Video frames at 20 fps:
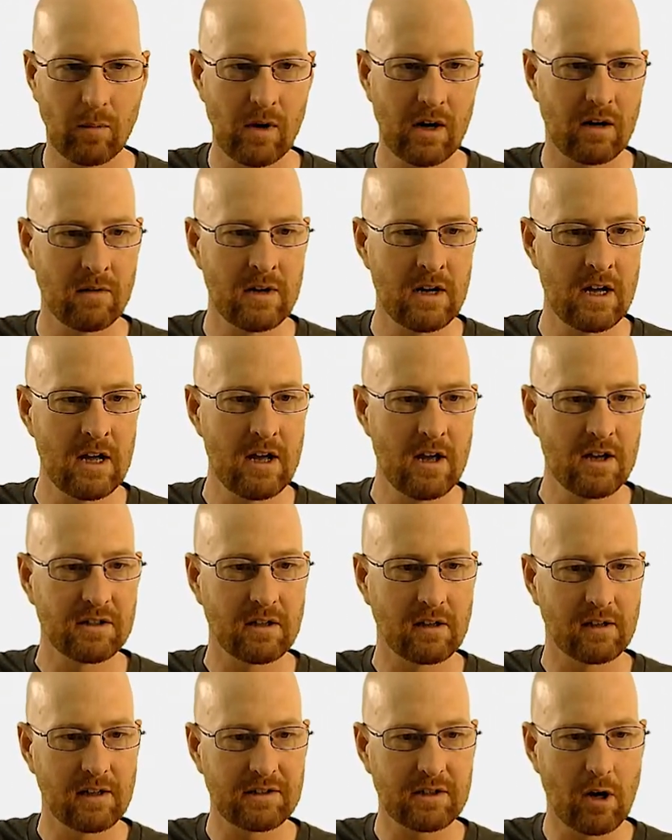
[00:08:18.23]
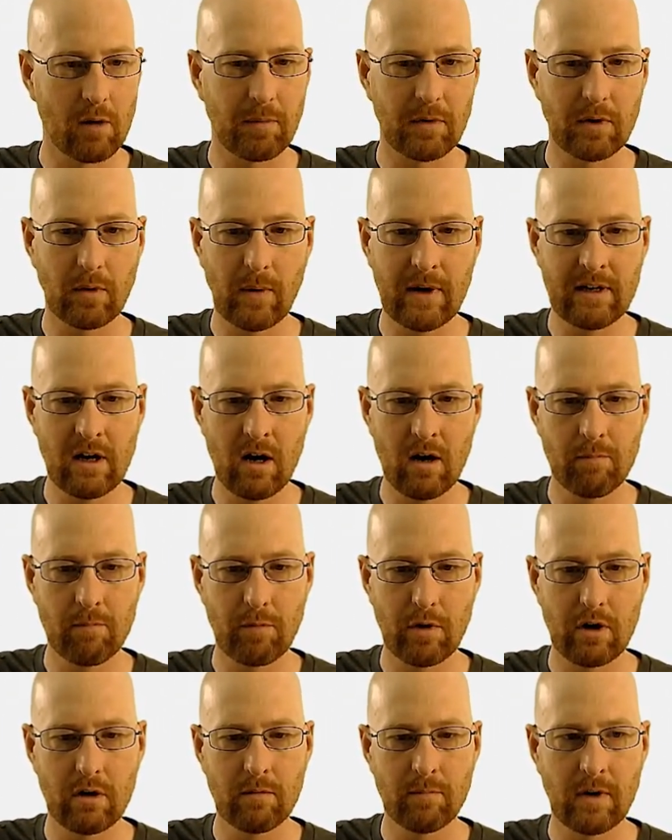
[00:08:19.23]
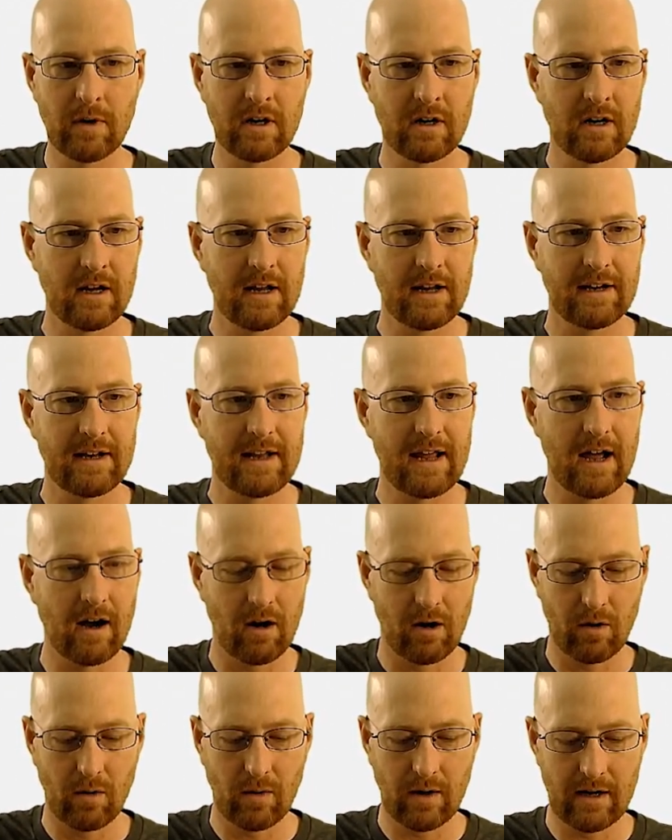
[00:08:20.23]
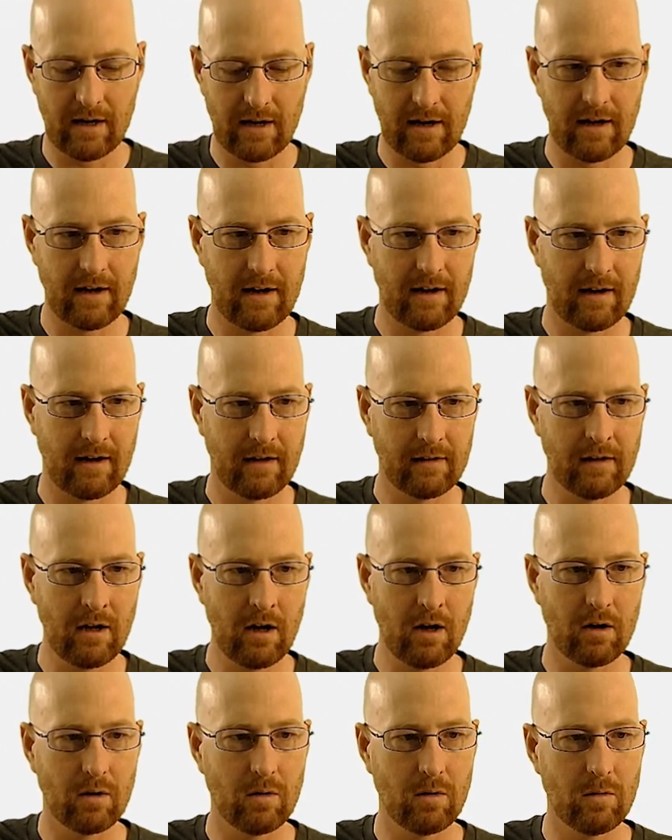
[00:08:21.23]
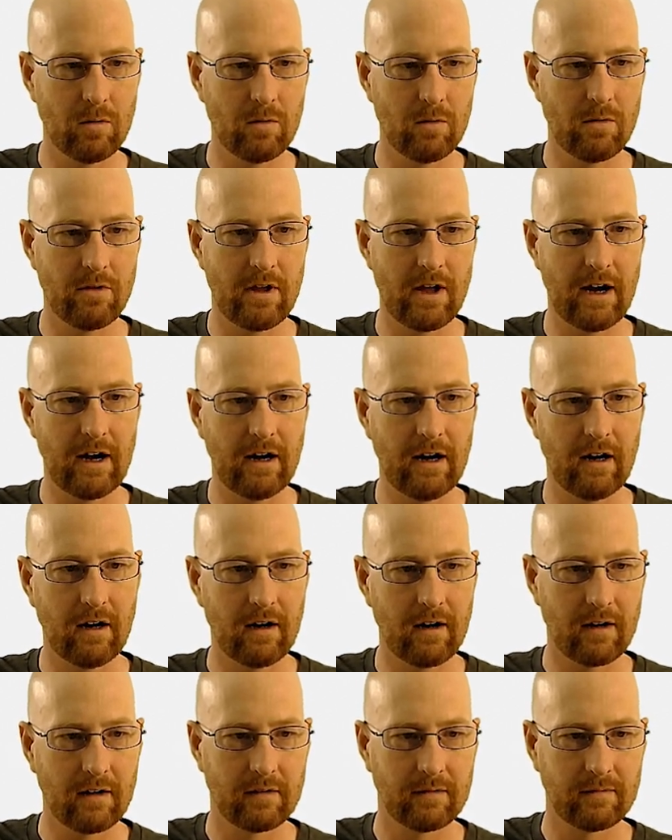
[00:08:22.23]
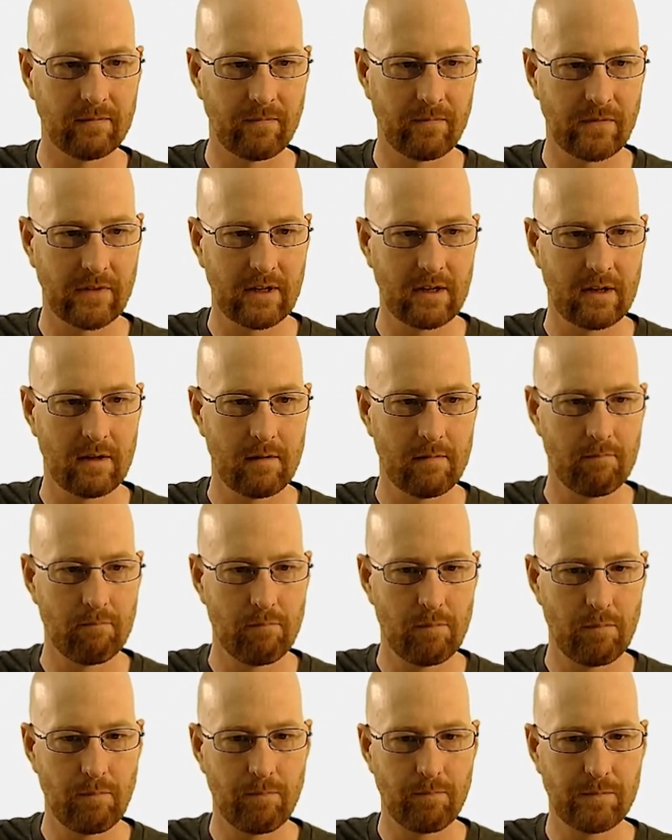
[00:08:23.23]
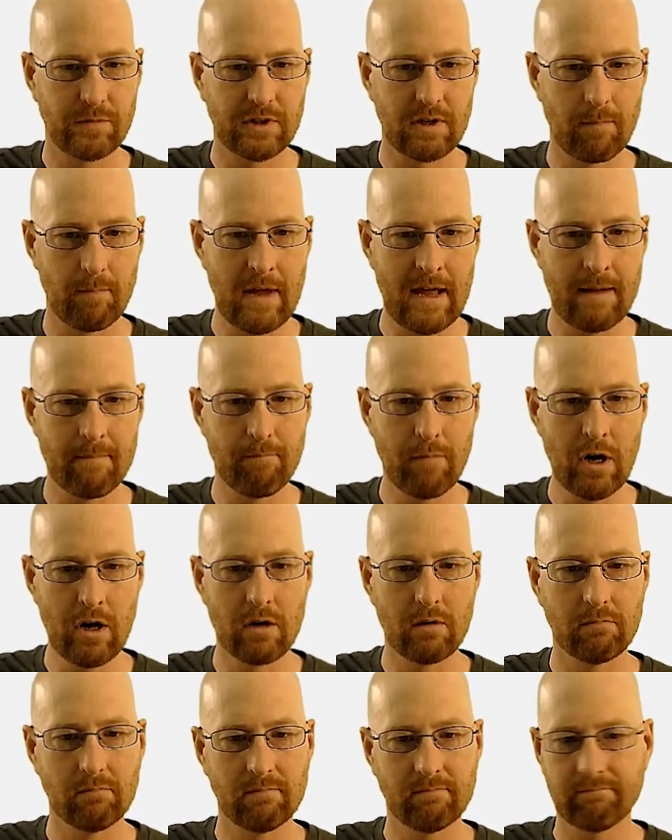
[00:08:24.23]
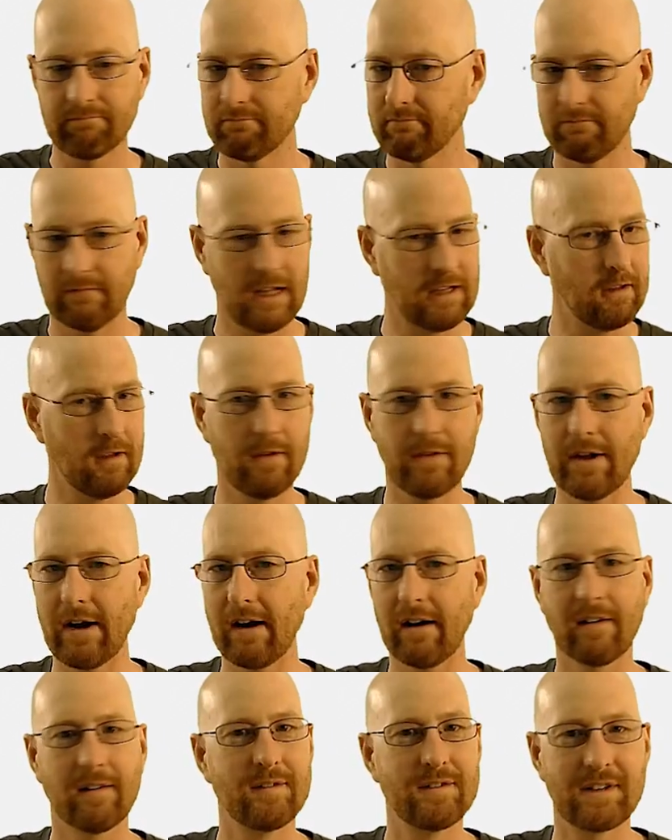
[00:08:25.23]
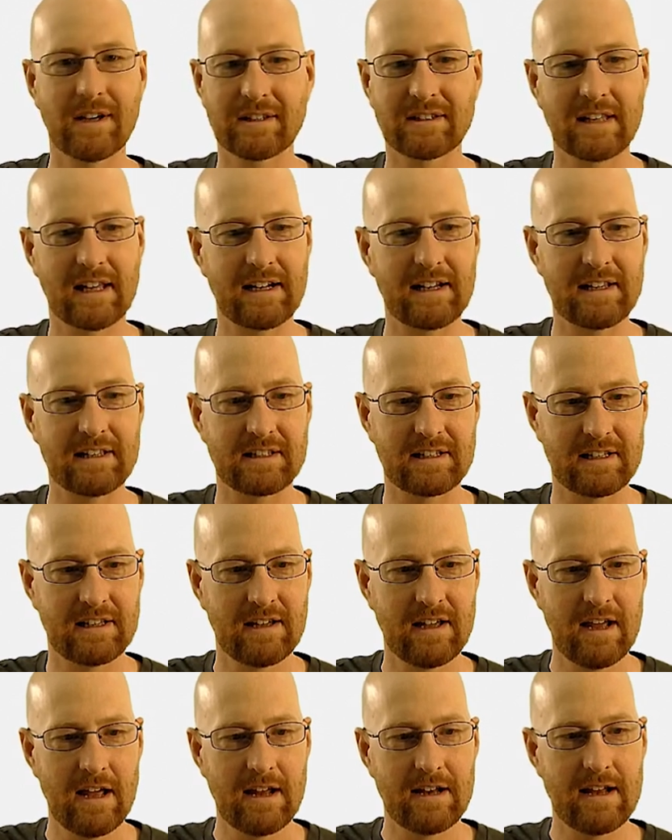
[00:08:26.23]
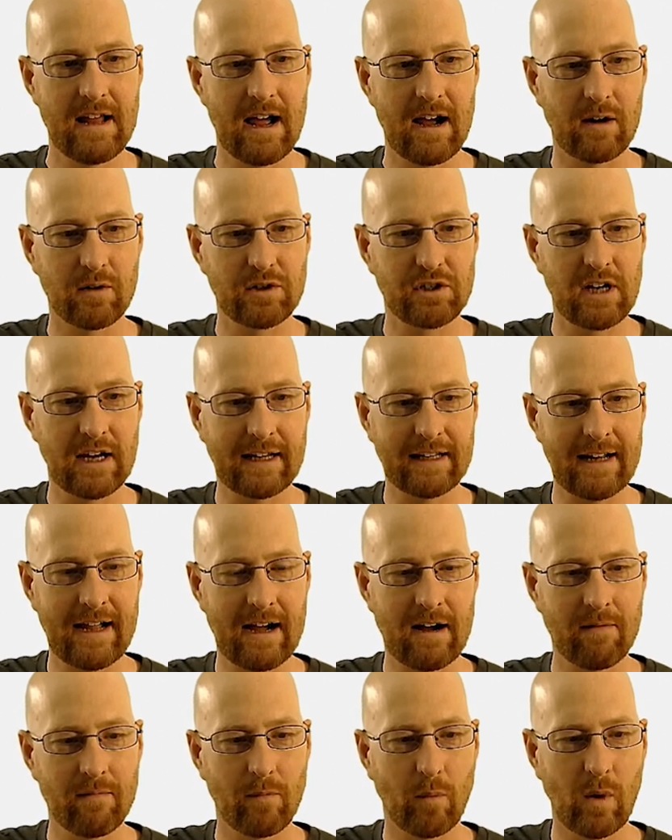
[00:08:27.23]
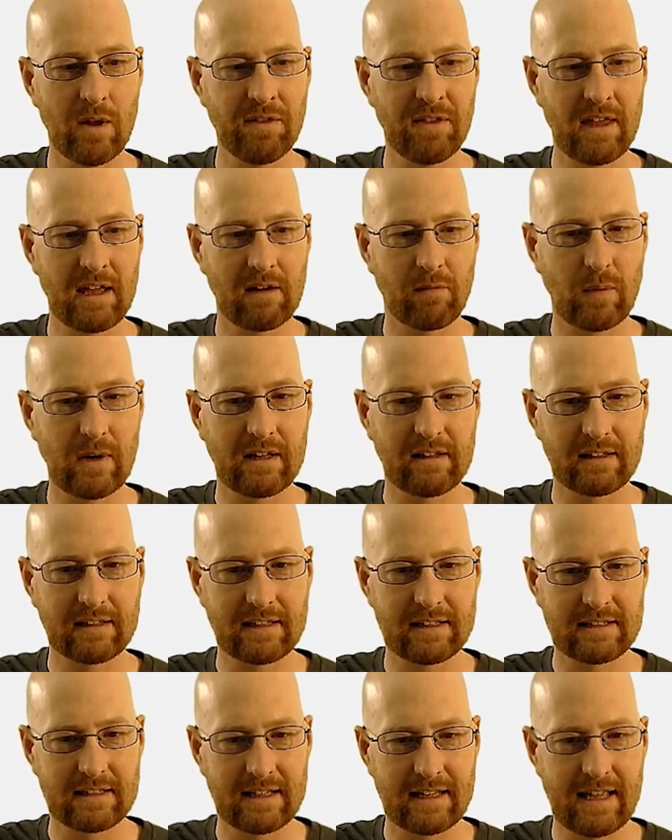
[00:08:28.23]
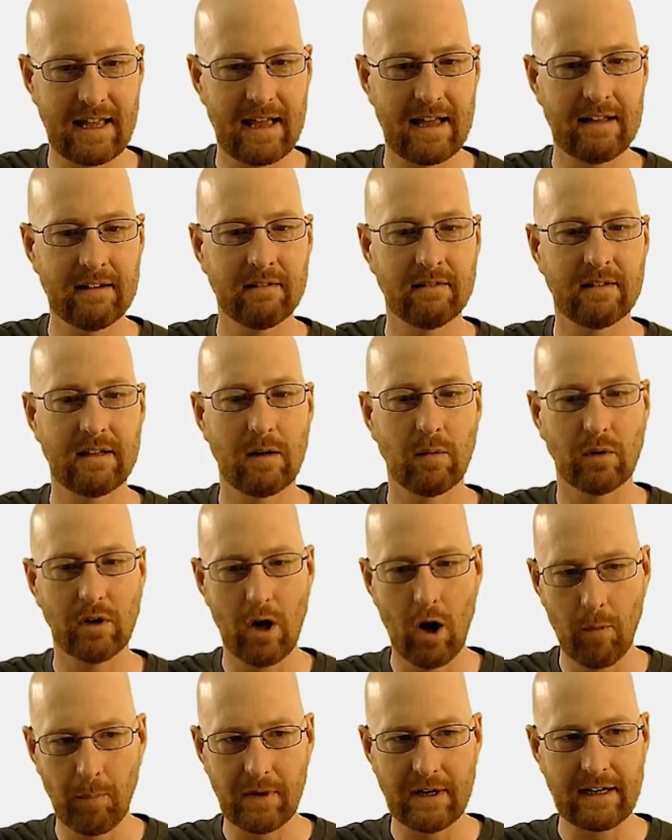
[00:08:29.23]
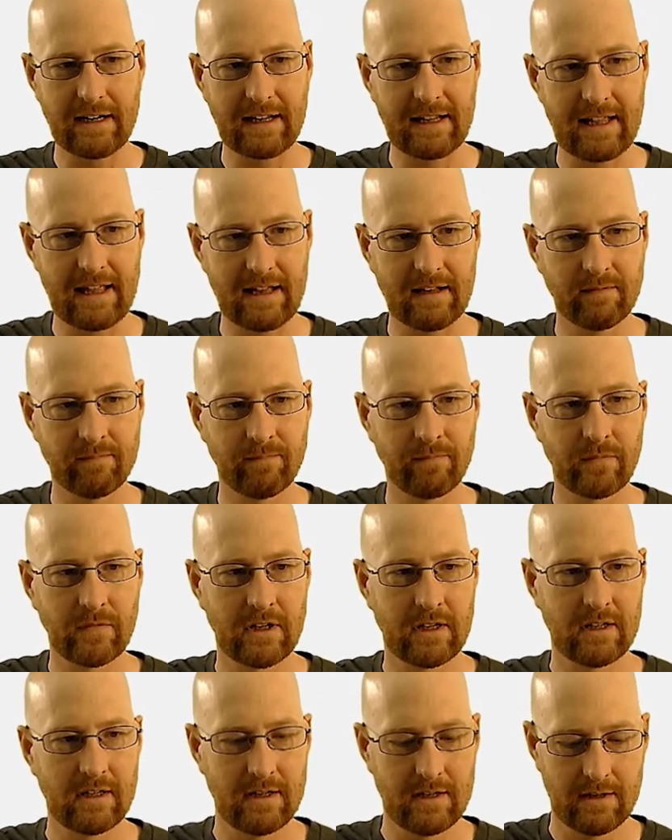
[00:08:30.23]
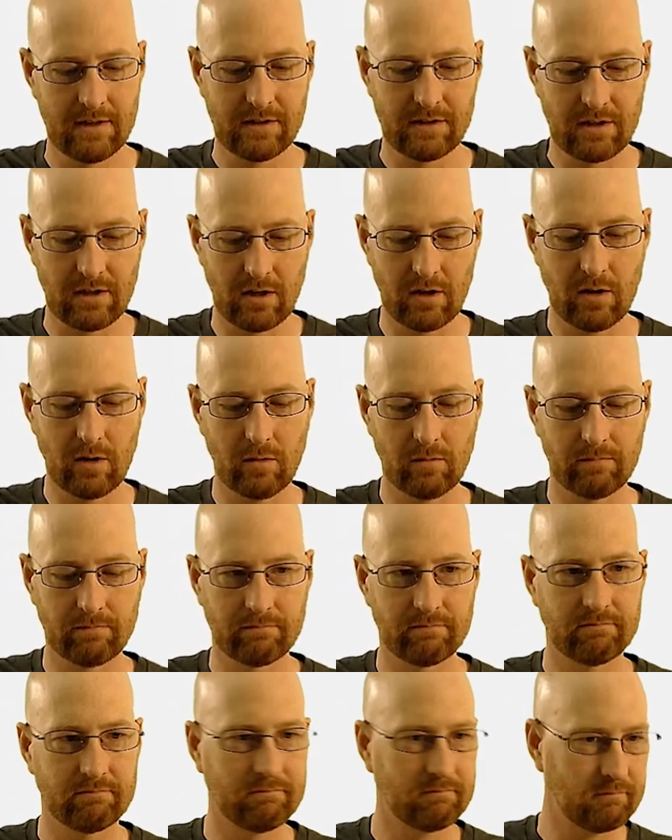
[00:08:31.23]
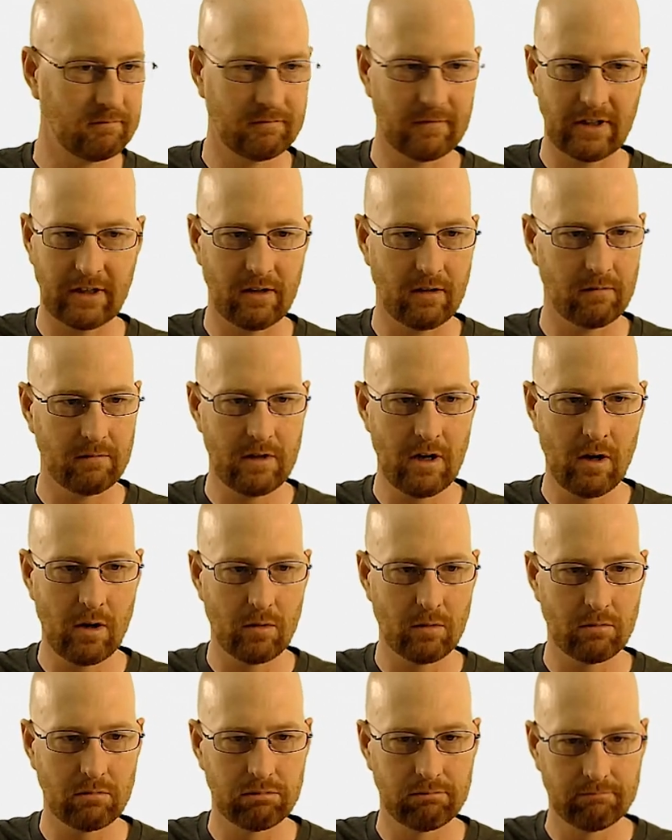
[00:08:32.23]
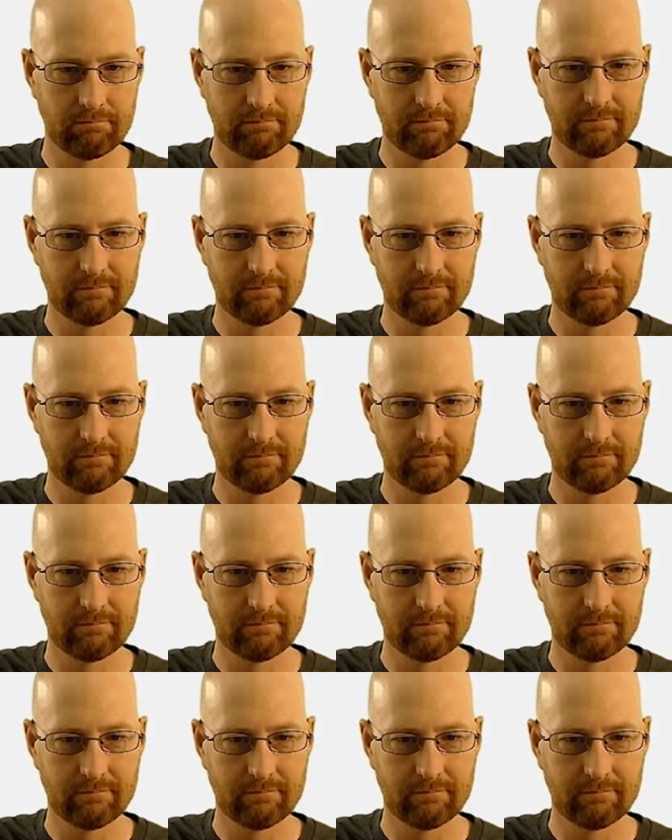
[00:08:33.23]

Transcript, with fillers: it will. So let's open a window, boom. Now, uh, hello there. Submit, boom, hello there, just that easy. Now, check it out. One thing, if we click this again, it will open it again. So, you know, yo,